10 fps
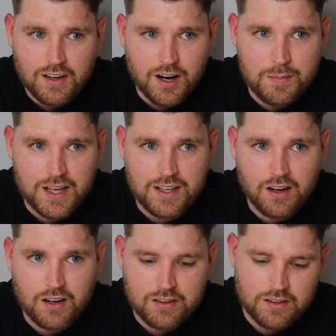I mean,
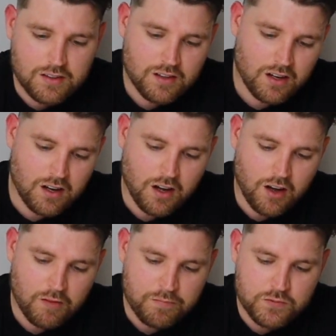
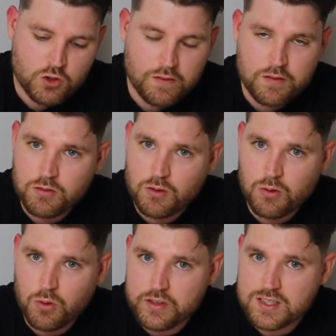I've driven
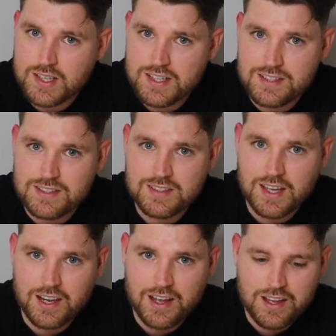through all the seasons,
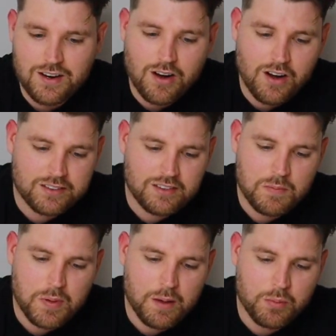and I
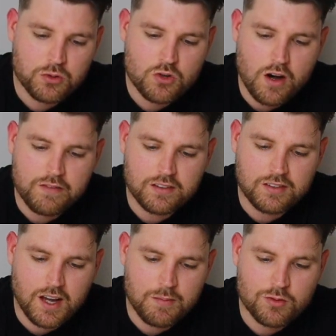see people drive the
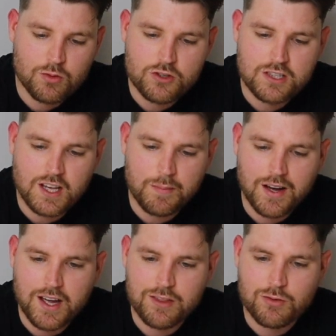same through
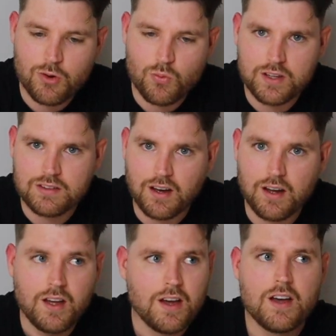summer and through winter.